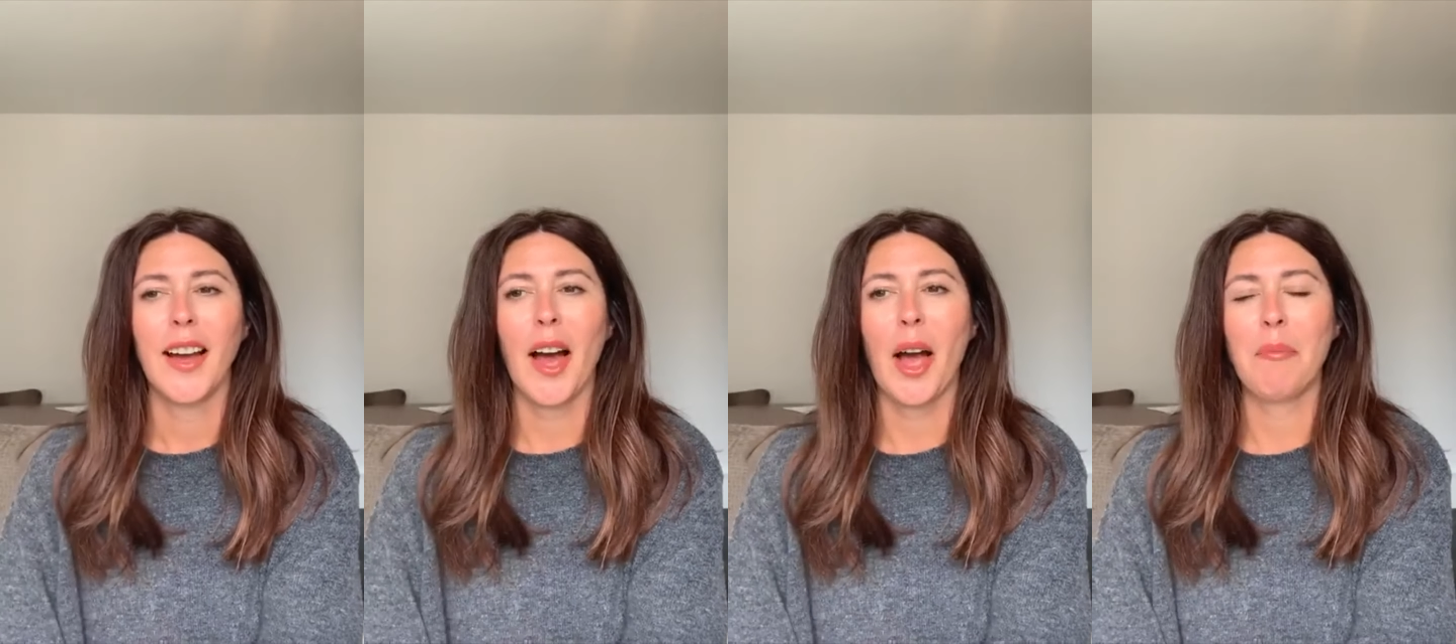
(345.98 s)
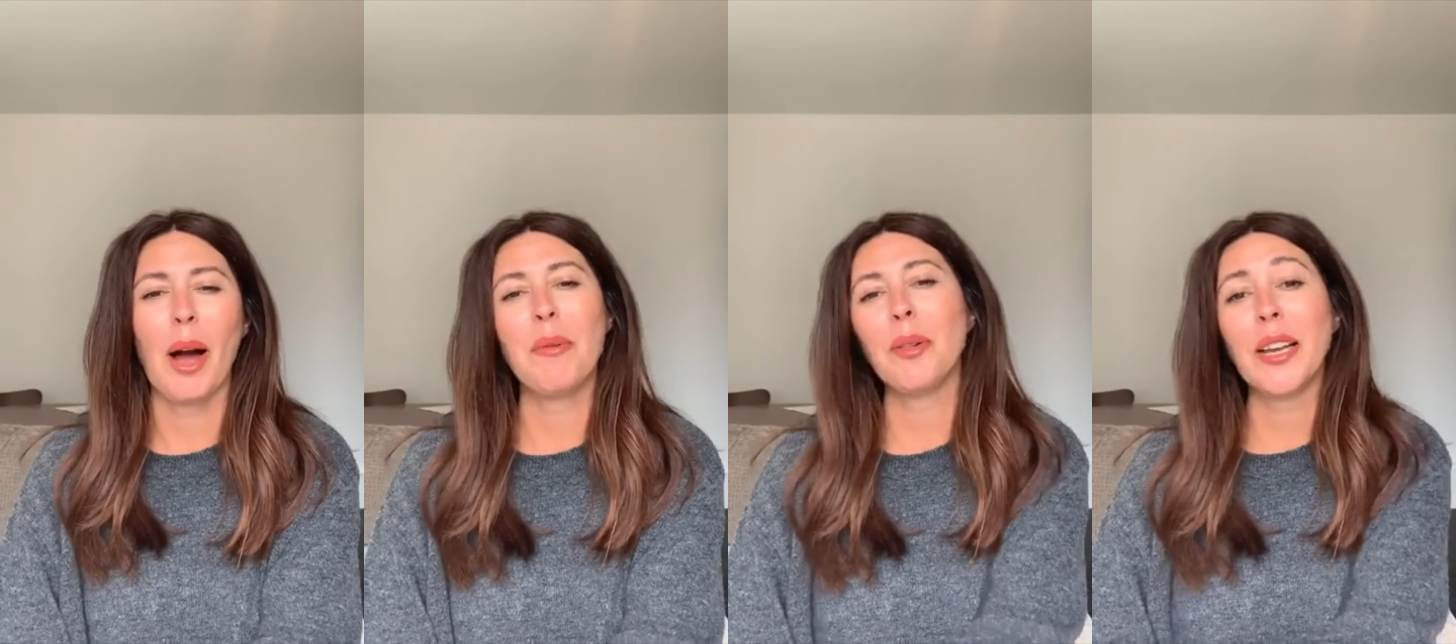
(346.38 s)

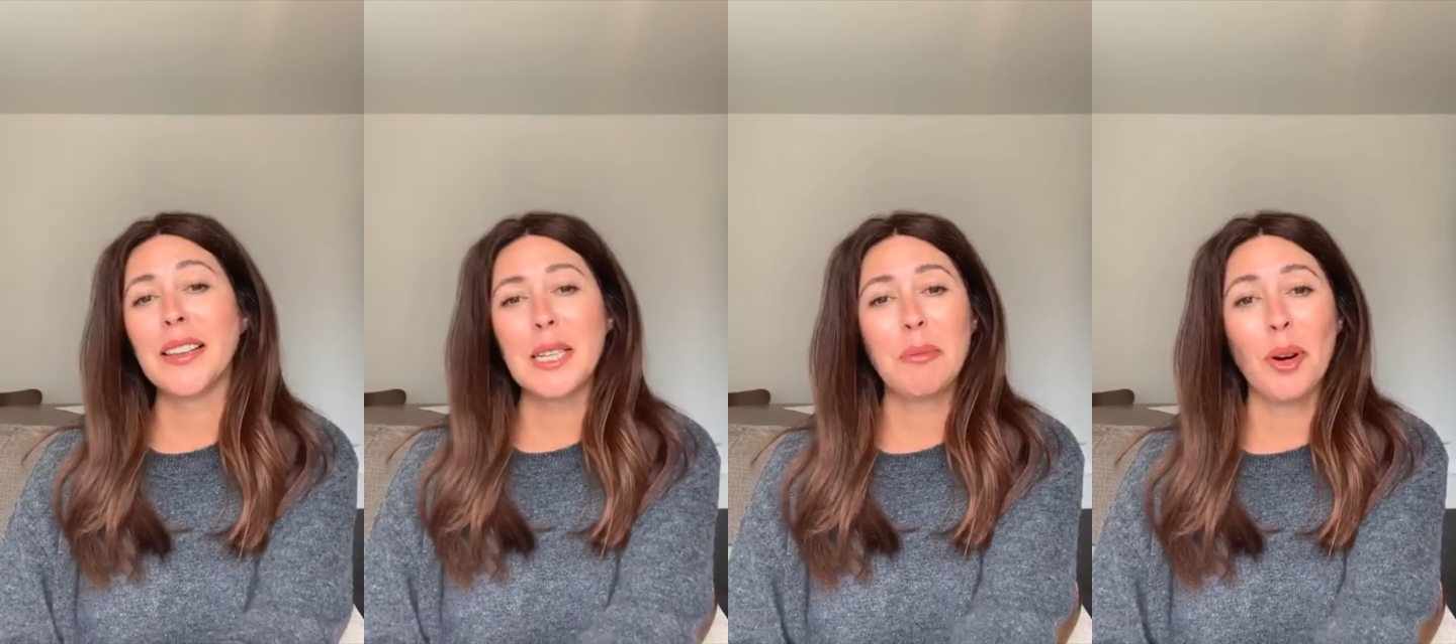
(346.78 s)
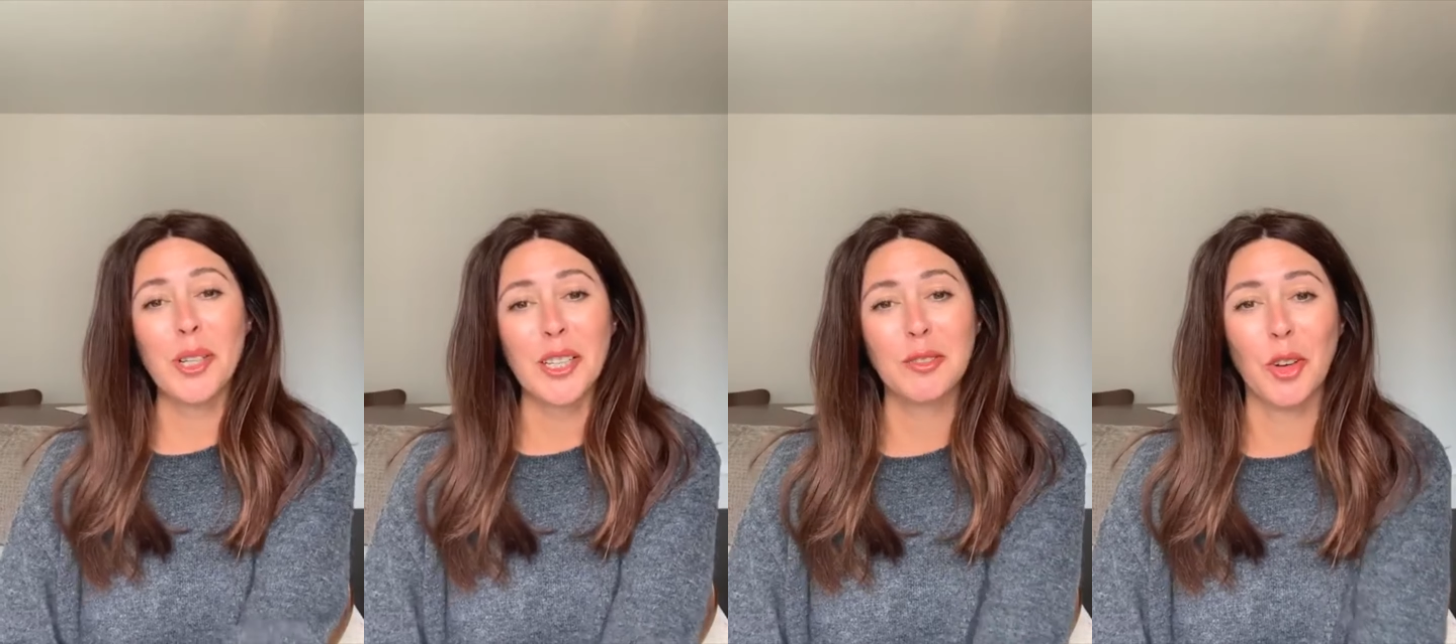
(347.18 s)
I will link these
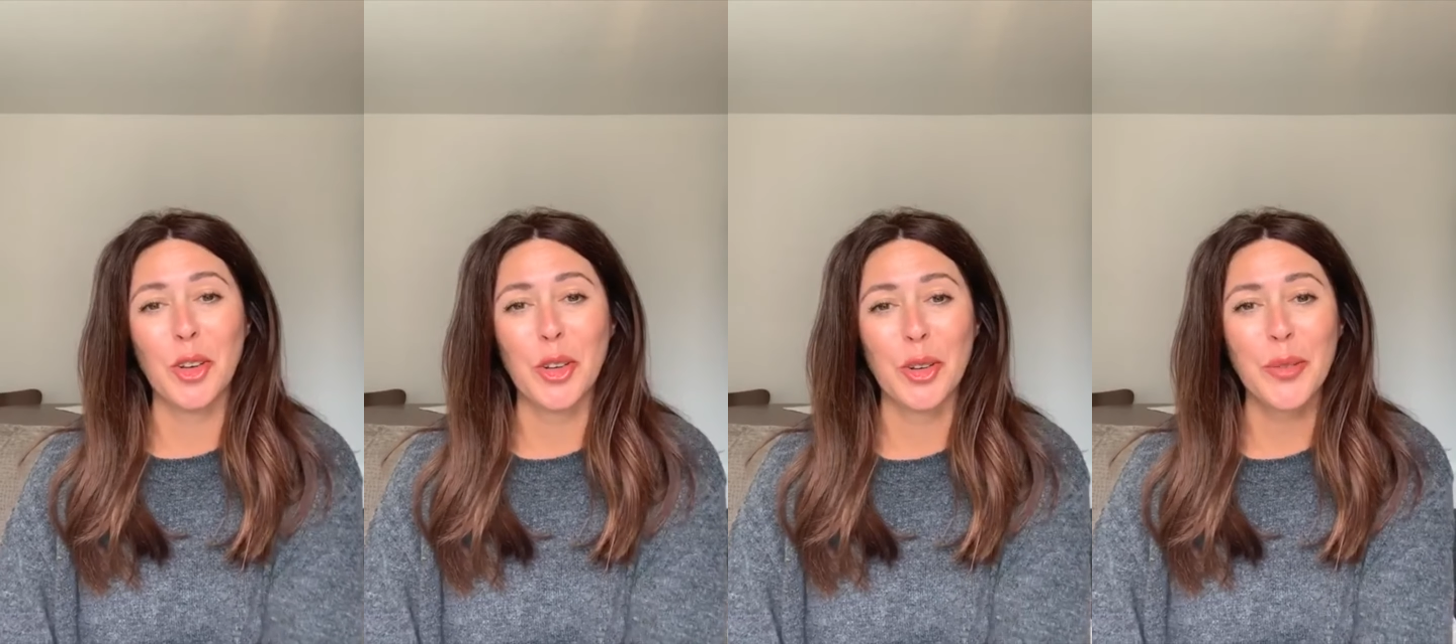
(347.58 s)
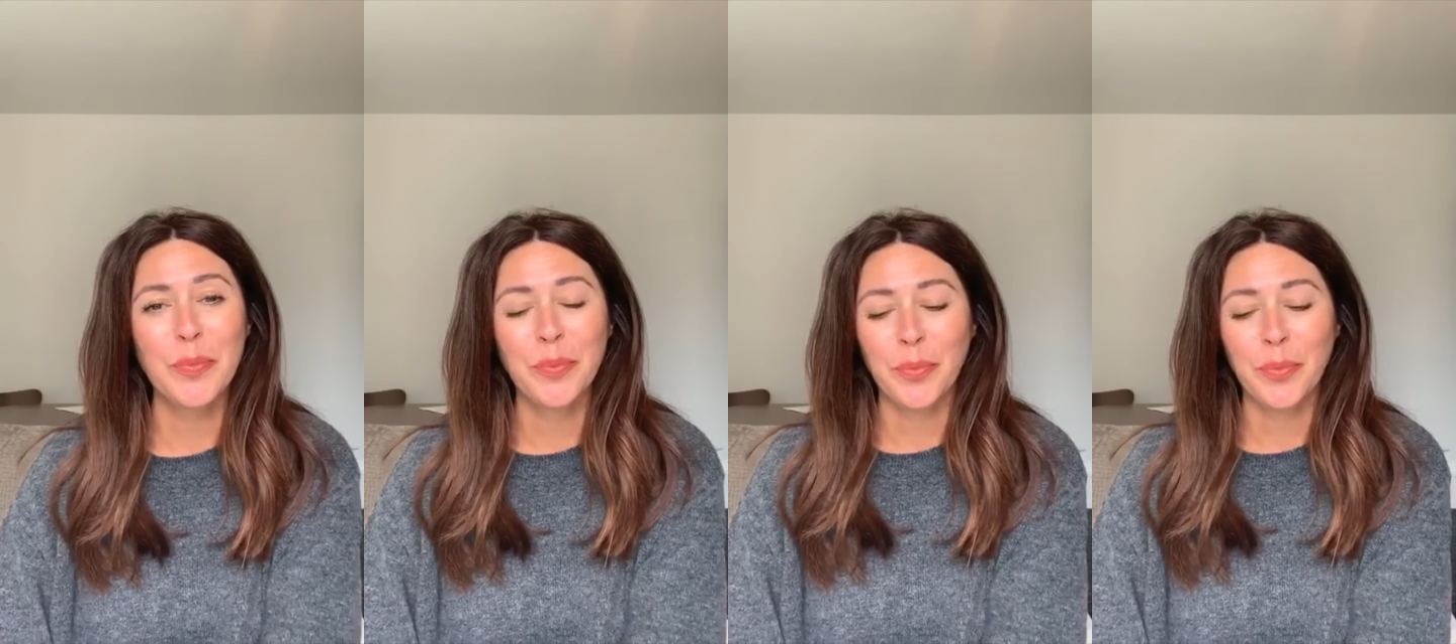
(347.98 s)
products for you.